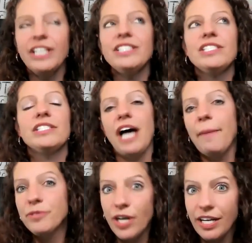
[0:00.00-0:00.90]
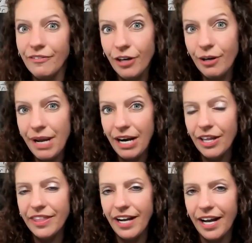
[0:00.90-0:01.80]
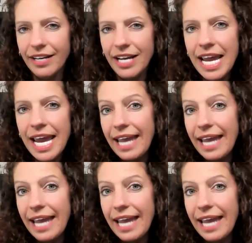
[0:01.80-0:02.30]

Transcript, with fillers: Let's stop training for a marathon.